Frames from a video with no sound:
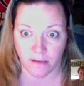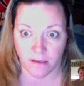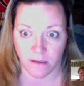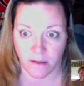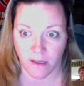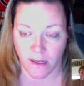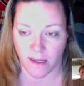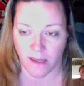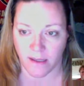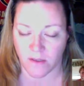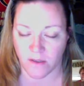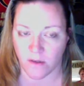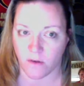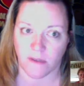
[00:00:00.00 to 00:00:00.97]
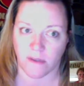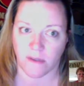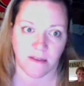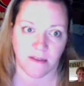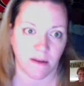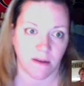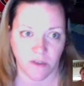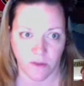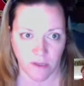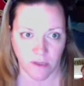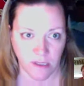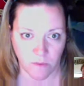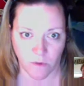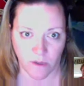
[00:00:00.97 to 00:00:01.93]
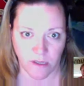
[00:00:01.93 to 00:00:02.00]
And so that's what I was doing
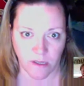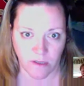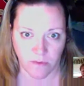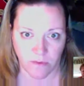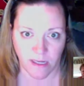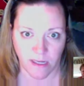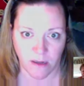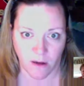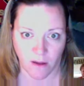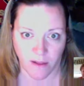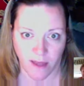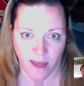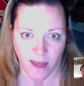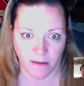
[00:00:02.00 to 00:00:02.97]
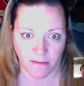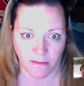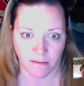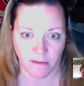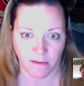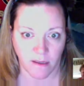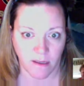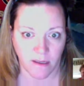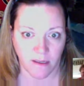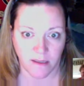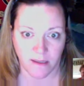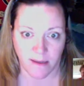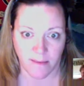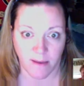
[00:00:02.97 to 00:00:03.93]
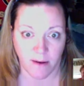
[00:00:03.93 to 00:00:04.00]
this morning, is reading all that. And
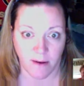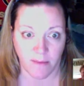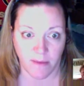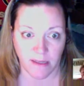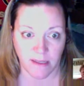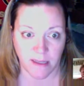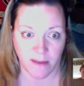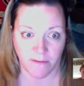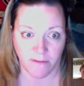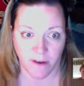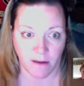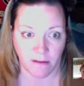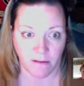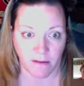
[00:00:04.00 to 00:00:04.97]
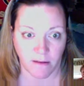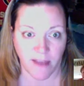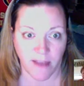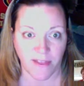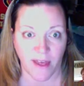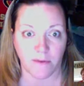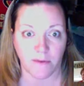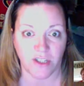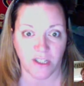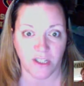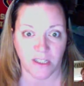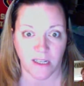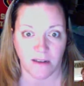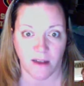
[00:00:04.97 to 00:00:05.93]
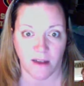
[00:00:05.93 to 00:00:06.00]
somehow I missed that file. I thought it was just
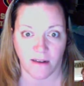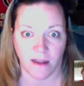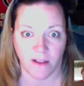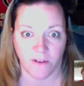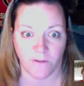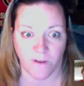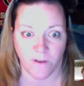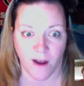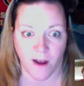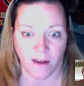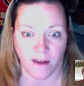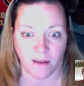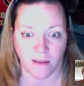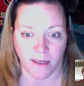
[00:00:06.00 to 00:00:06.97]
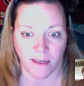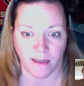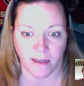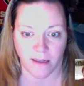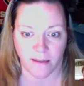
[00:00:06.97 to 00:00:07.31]
another file, like,